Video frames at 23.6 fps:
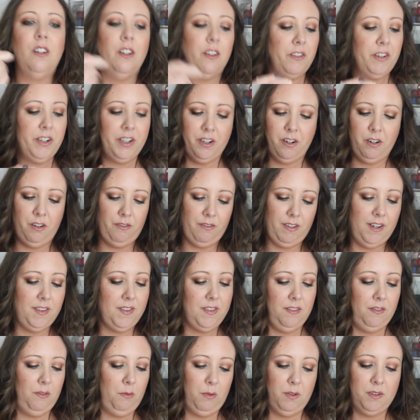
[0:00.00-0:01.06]
can colour in your whole
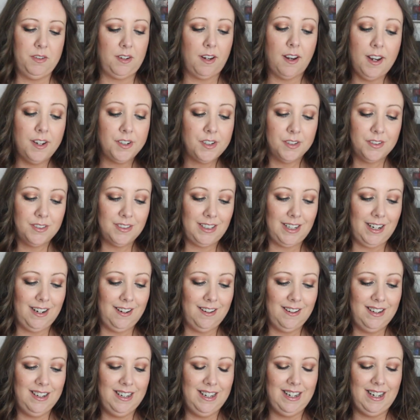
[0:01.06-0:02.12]
face if you want. I don't
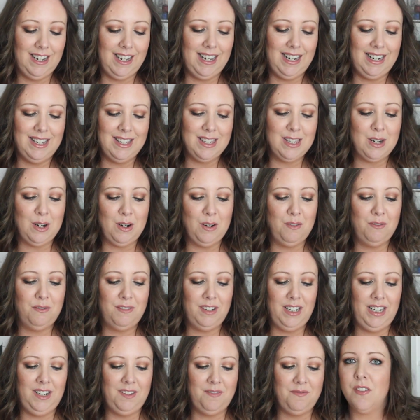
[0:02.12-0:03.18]
care. And it's
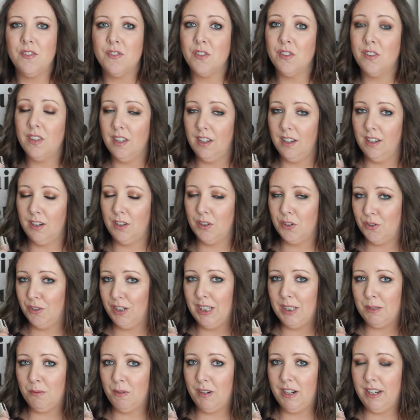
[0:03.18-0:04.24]
lovely. So the
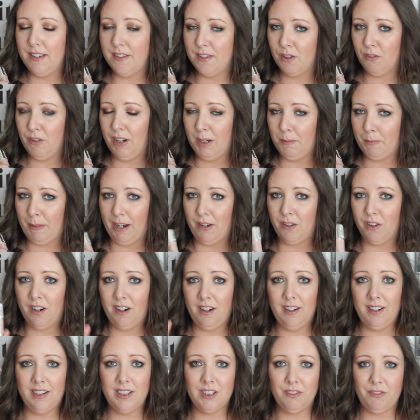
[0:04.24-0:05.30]
Catrice one is a great powder
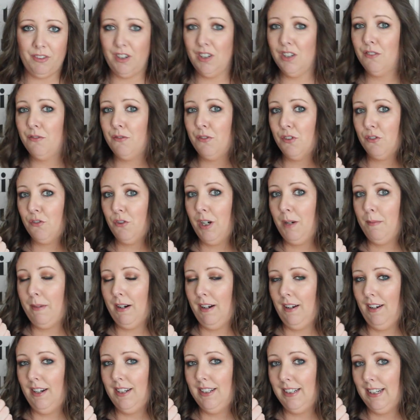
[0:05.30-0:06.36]
highlight. If you're looking for a cream
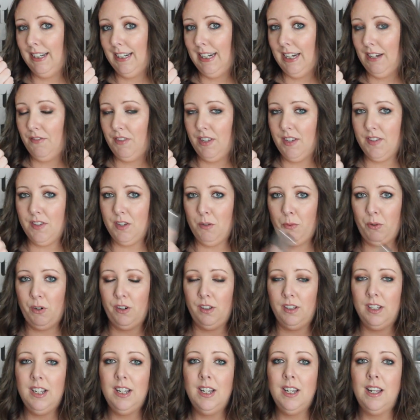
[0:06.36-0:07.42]
highlight, give this a
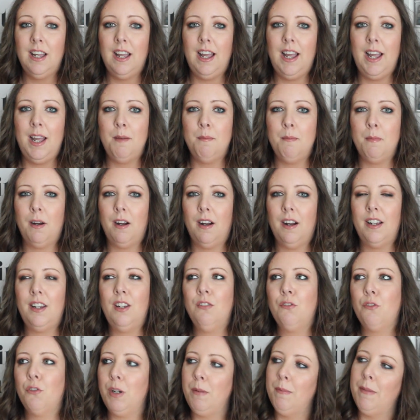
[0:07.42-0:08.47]
whirl. I
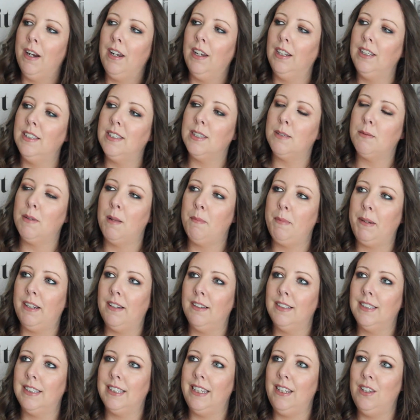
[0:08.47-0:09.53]
love cream highlights as well
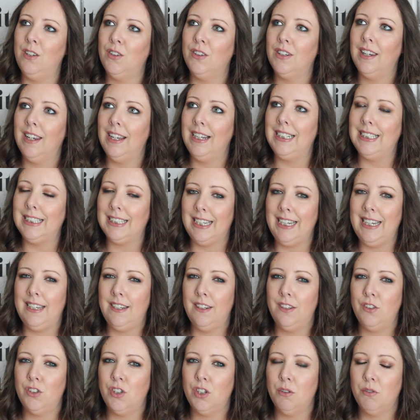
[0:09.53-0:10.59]
because they look like
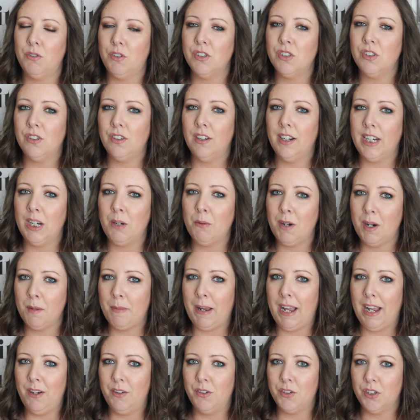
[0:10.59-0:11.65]
skin. Do you know, it doesn't look like you're
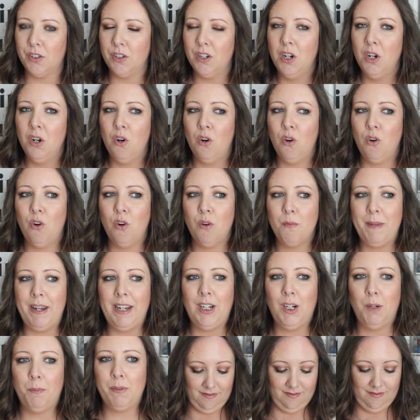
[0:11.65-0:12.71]
wearing powder or
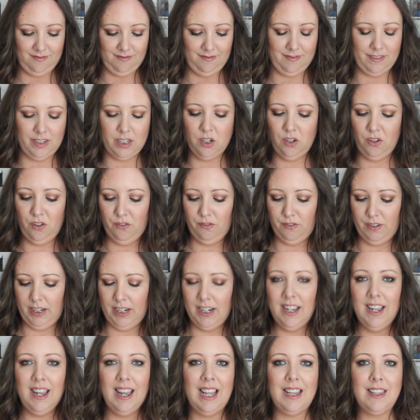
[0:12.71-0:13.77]
makeup. It's
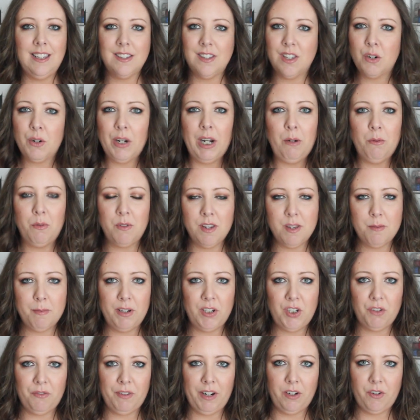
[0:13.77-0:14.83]
lovely. And this is a great one to
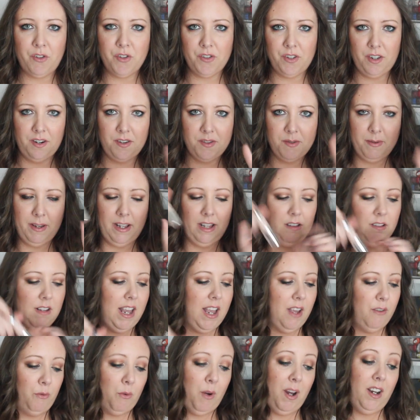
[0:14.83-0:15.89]
spend your vouchers on as well,
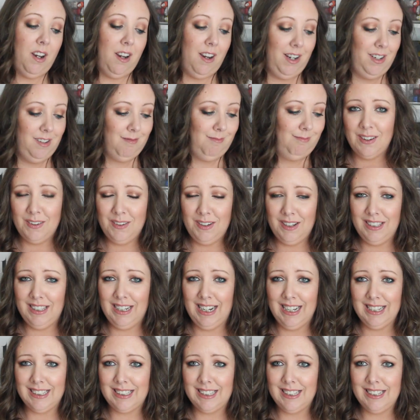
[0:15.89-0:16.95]
FYI. Okay, the
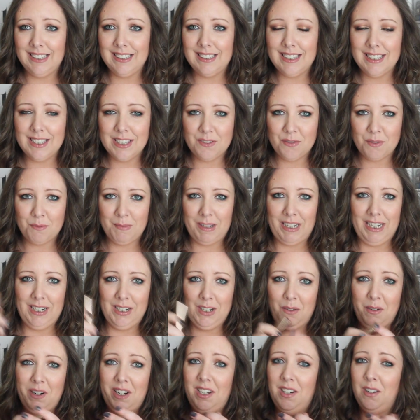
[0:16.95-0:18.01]
last thing is this from
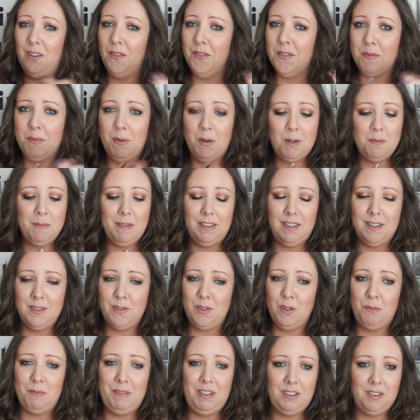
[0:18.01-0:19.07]
Kiko. I know I've spoken about
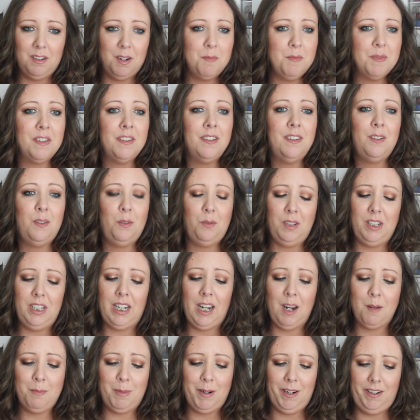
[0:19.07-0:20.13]
this so many times, and I know that you
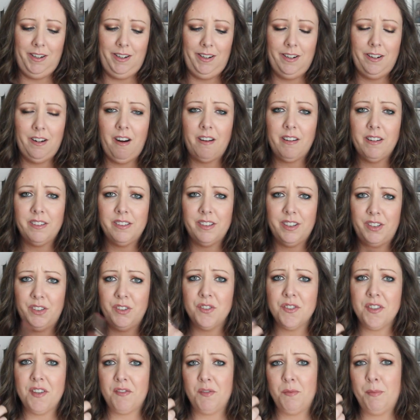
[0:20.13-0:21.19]
can't buy it in Ireland and you
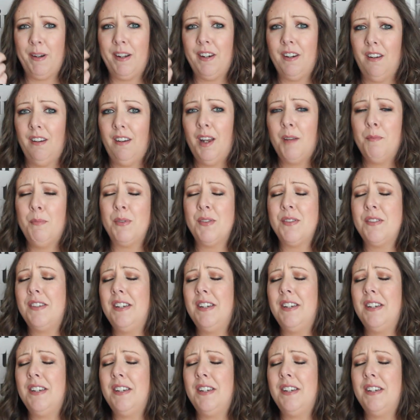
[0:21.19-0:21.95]
just have to buy it online, but